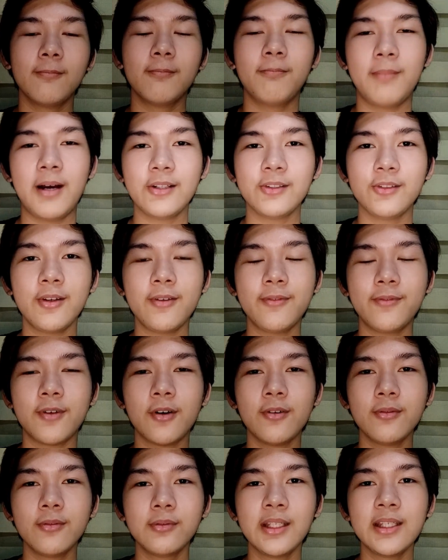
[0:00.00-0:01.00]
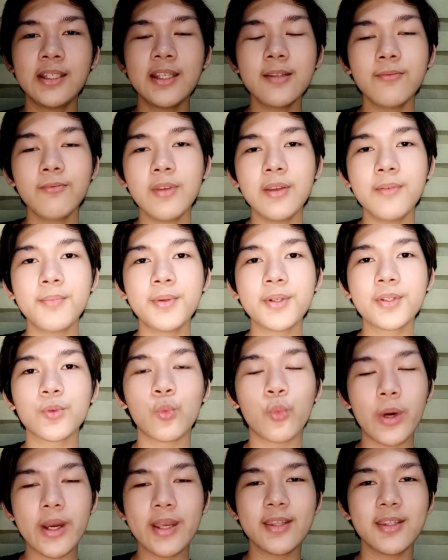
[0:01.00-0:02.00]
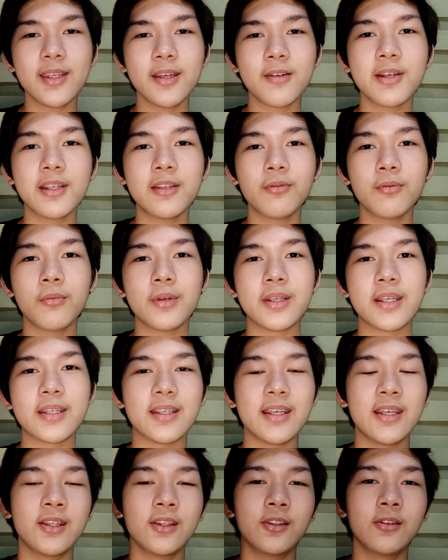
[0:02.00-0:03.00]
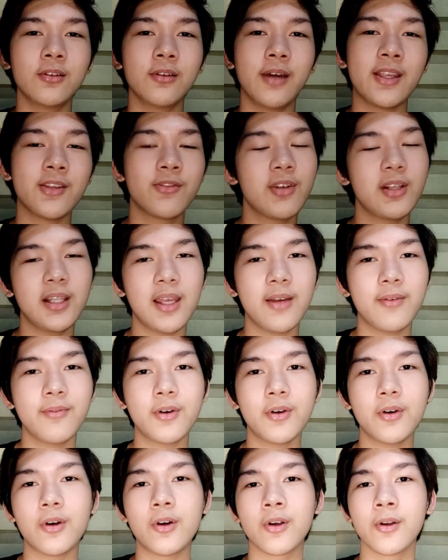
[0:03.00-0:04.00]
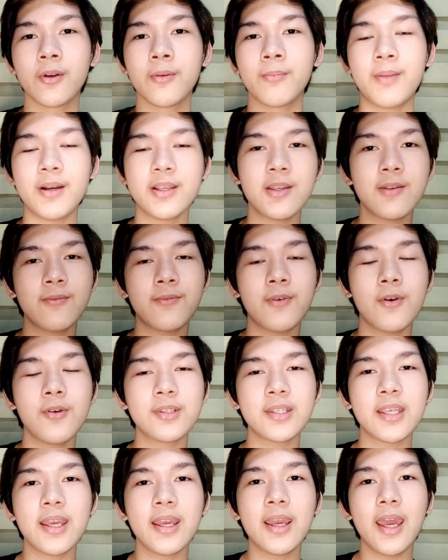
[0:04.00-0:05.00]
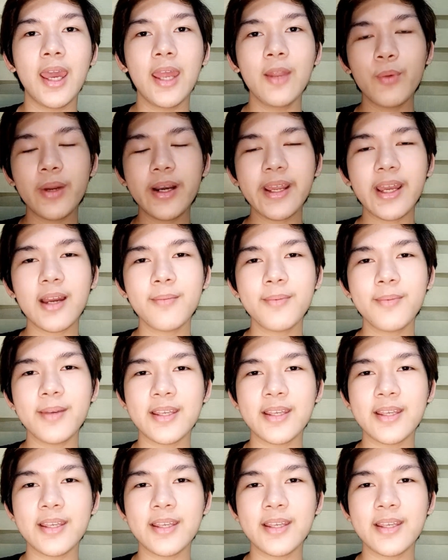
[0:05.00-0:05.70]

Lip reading: Back to the phone, this is Vivo's Y series, which is into entry-level or budget phones, and what I have is